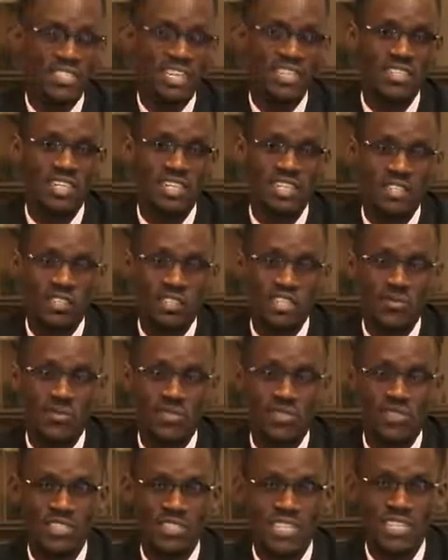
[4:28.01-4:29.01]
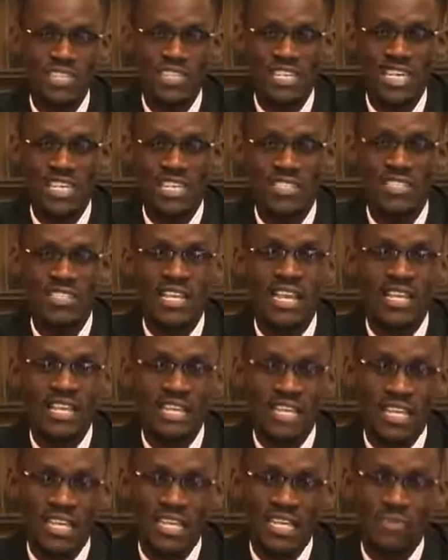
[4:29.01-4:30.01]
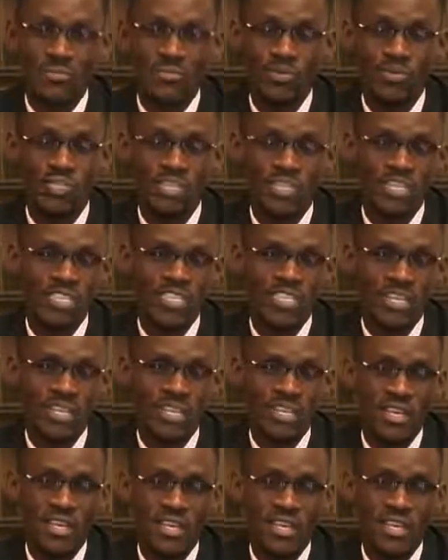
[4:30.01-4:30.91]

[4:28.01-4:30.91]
And joining me on set is Nelly Businje